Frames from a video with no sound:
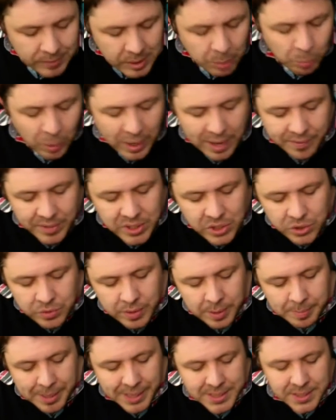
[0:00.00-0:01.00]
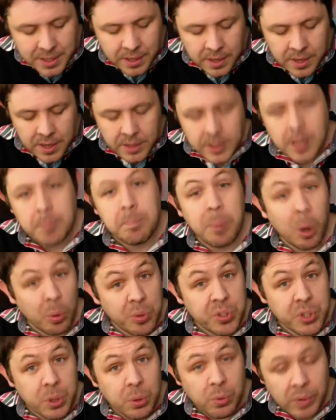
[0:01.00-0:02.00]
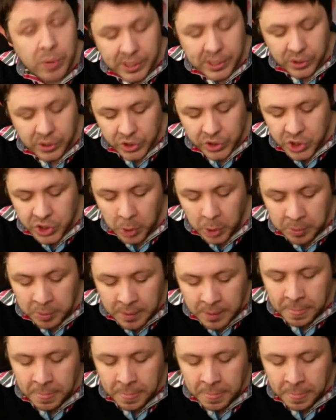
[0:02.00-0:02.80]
whatever, it doesn't really matter. They both do a really good job.